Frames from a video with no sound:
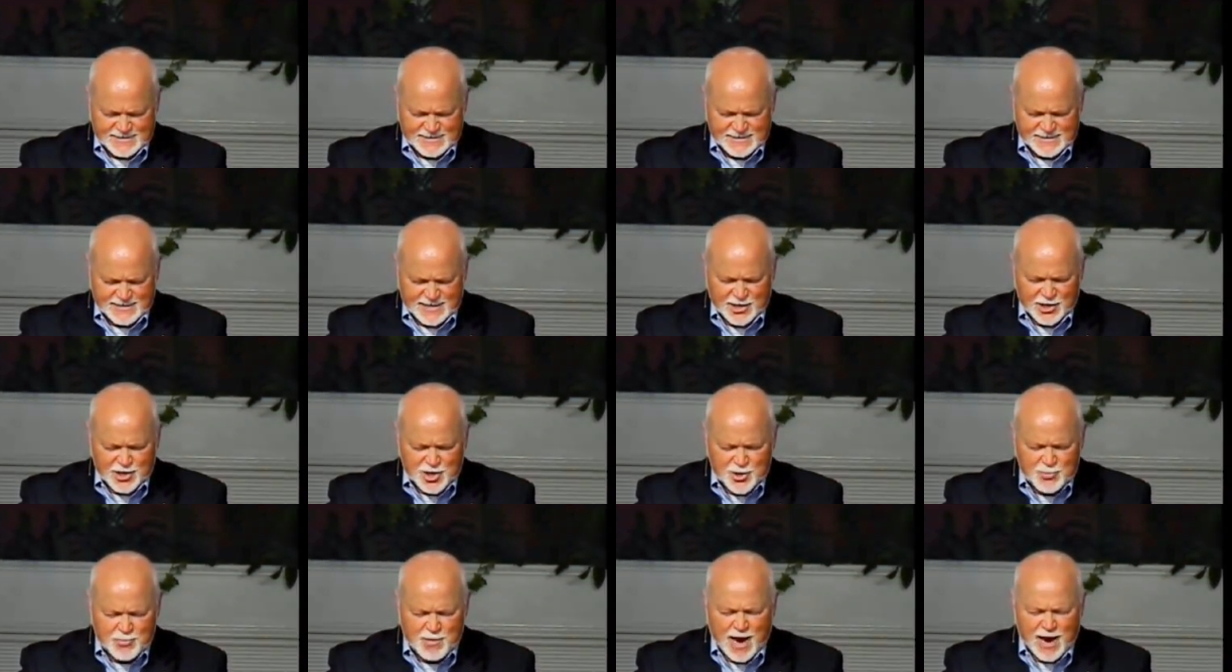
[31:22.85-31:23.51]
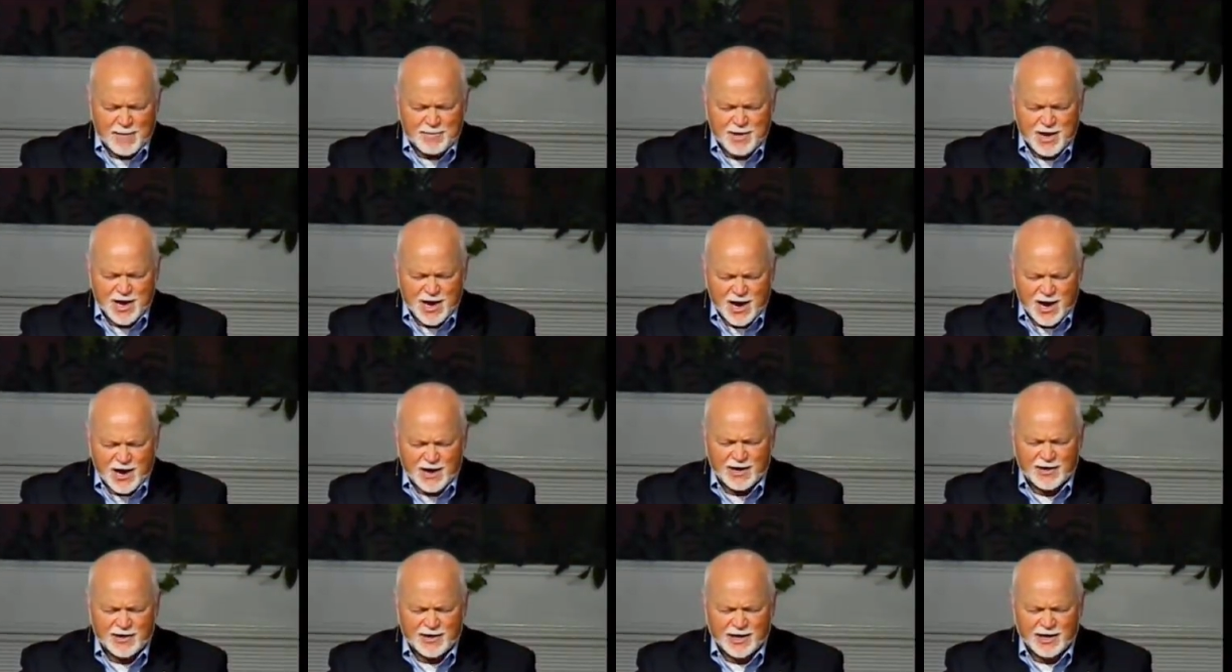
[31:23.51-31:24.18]
that you might be
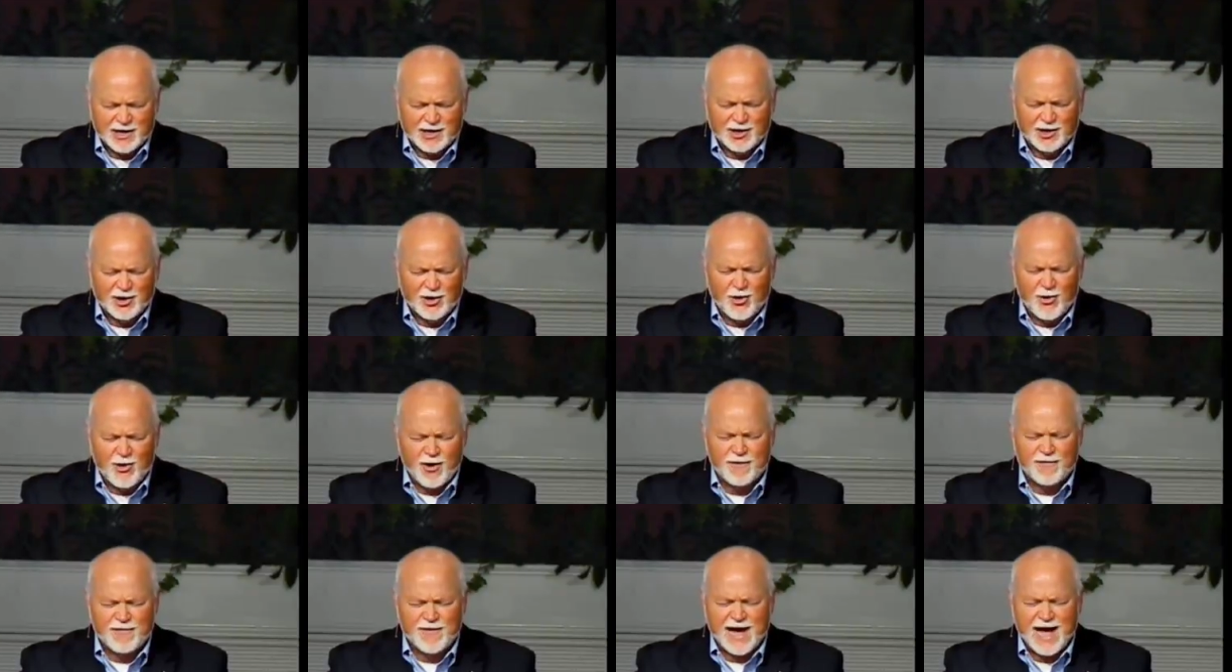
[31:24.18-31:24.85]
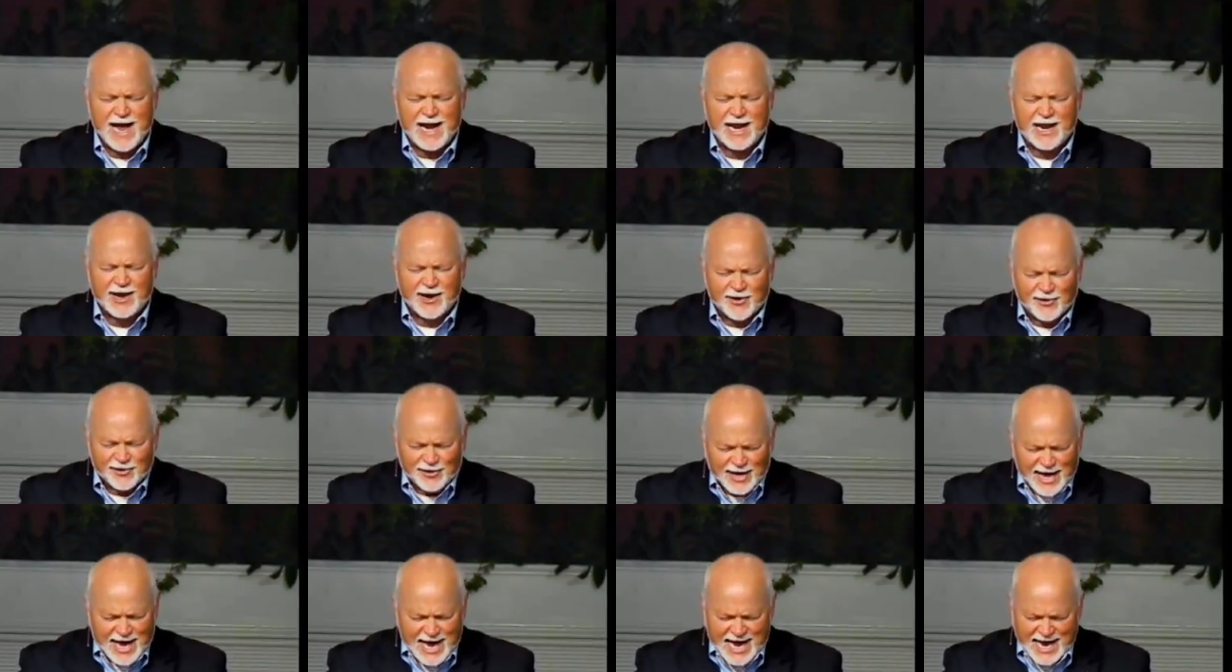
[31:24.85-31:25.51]
honored and glorified in our
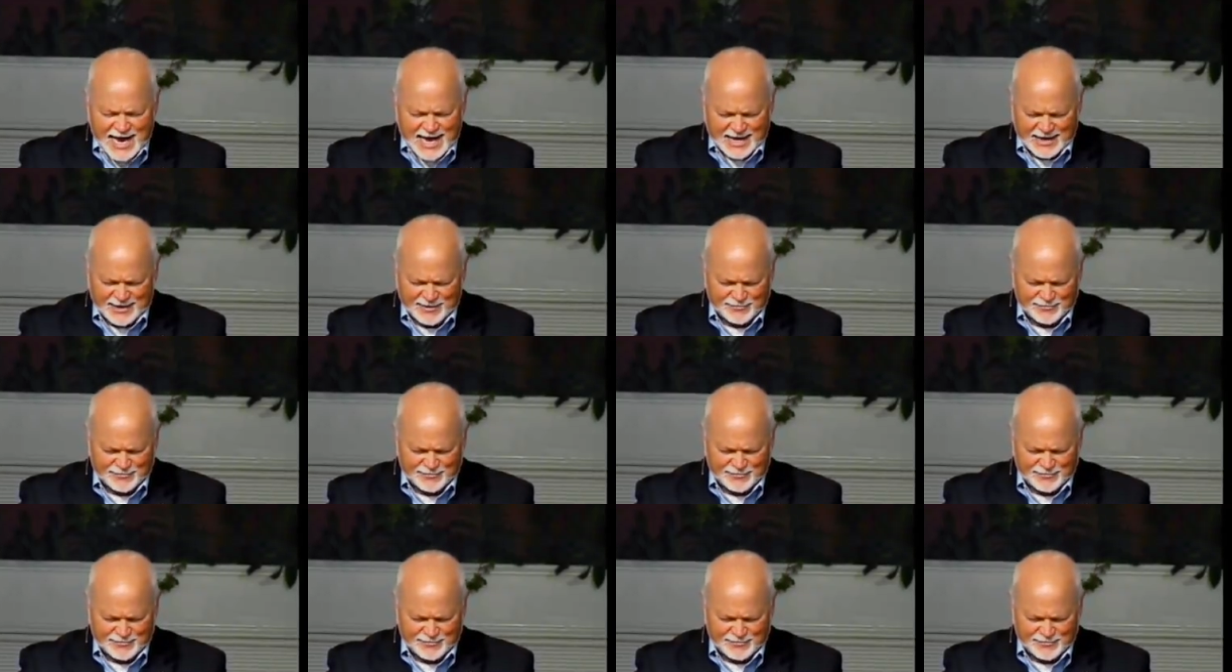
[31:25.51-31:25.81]
lives.